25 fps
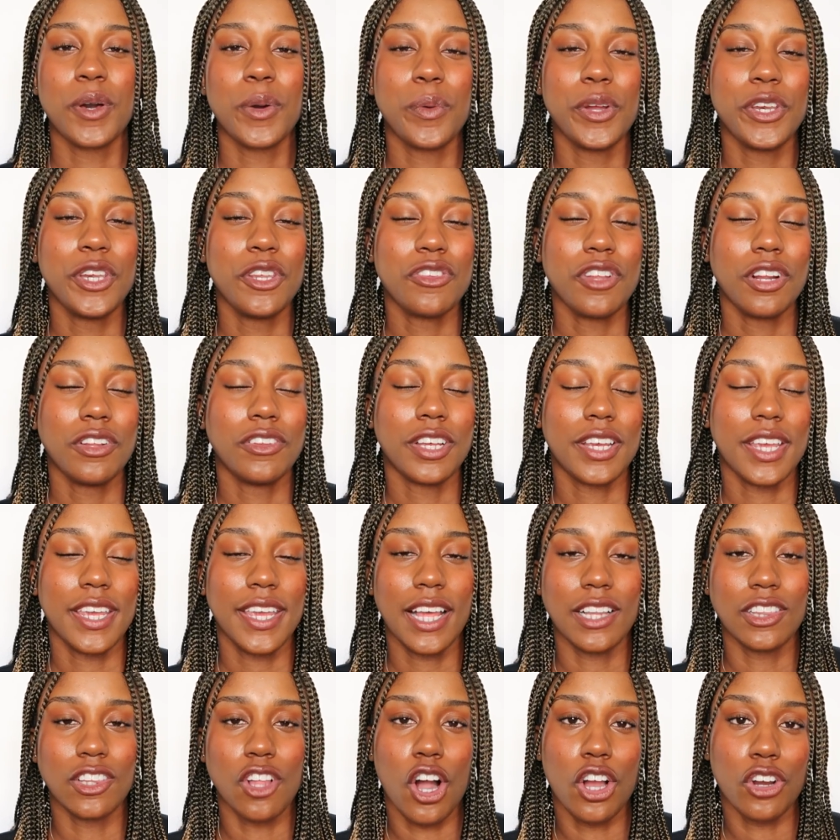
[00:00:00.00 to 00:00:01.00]
But when you start
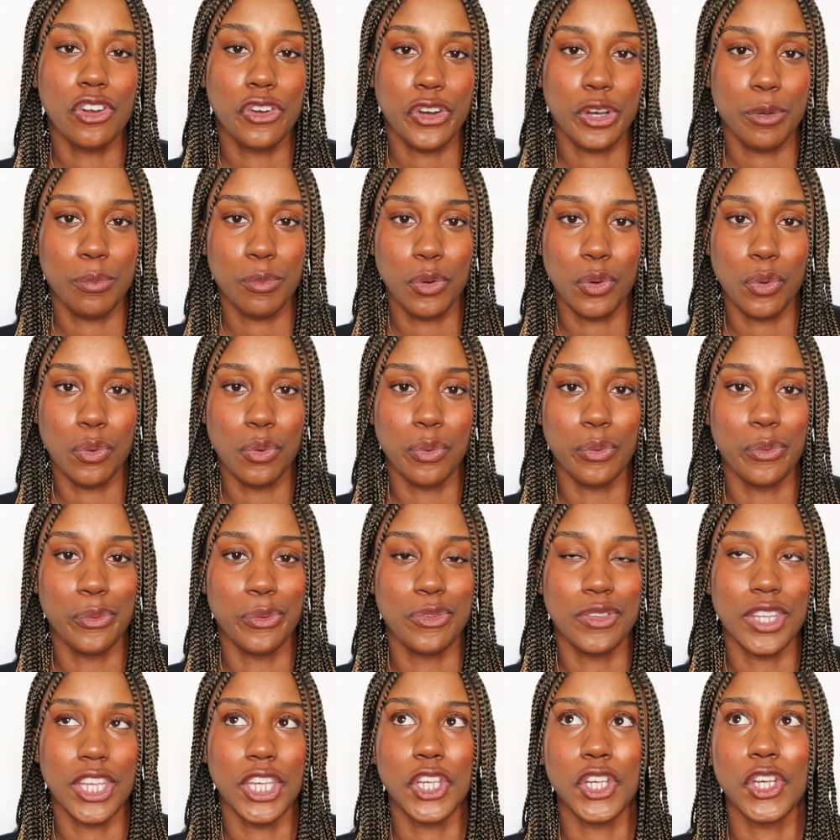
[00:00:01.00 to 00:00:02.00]
looking at long-term
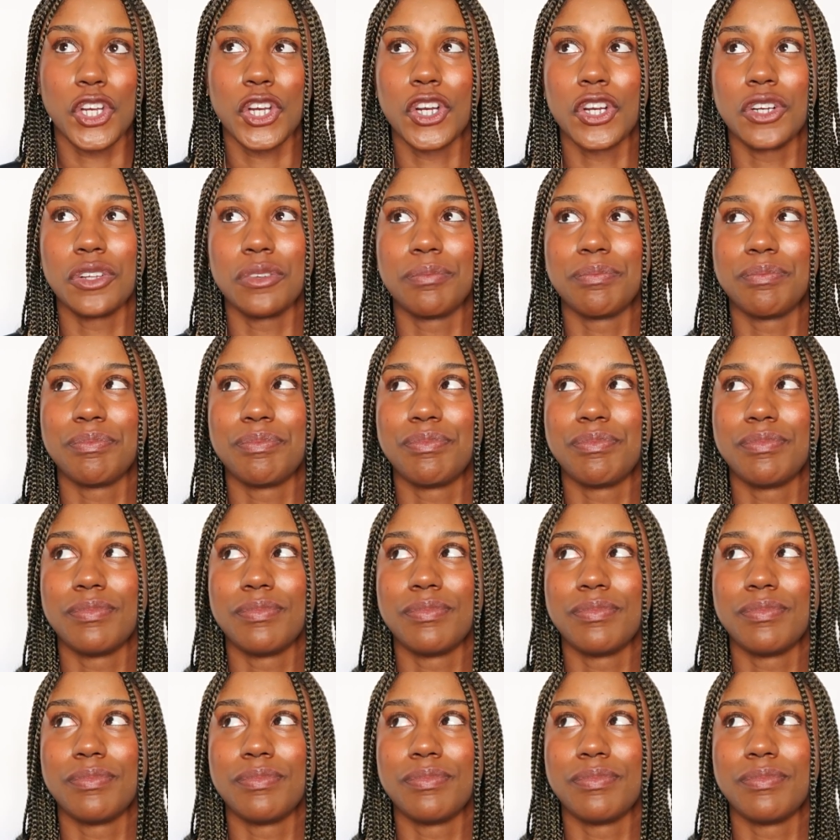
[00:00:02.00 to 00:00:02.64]
goals and your